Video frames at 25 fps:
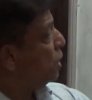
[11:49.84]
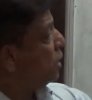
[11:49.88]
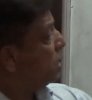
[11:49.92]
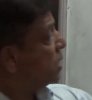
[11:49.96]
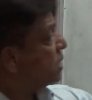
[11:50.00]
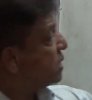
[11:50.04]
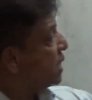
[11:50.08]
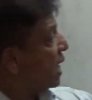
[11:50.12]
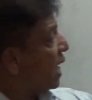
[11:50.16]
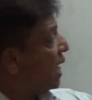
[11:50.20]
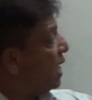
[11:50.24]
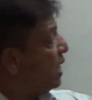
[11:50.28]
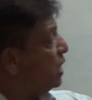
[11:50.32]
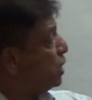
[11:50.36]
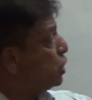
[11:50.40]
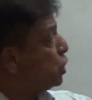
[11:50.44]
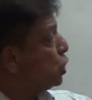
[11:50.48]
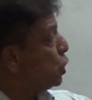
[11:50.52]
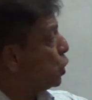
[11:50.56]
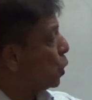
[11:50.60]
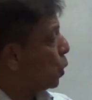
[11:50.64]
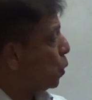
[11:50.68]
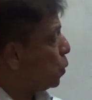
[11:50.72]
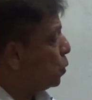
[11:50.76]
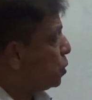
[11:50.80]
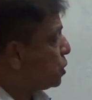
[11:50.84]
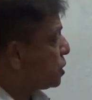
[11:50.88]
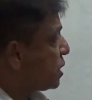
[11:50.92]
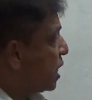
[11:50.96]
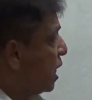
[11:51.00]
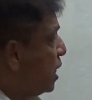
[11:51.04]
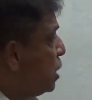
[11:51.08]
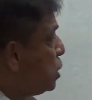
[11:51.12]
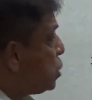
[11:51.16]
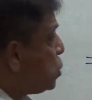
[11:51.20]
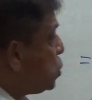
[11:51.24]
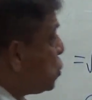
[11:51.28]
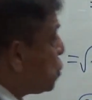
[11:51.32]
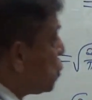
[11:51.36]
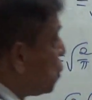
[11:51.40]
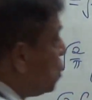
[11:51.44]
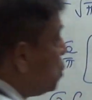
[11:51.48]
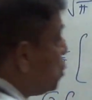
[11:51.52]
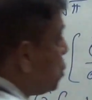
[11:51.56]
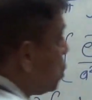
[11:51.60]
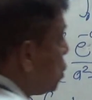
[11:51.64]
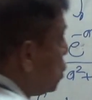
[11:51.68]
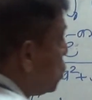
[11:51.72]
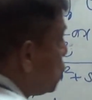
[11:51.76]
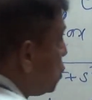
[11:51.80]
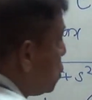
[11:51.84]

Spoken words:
sin 0. Sin 0 is equal to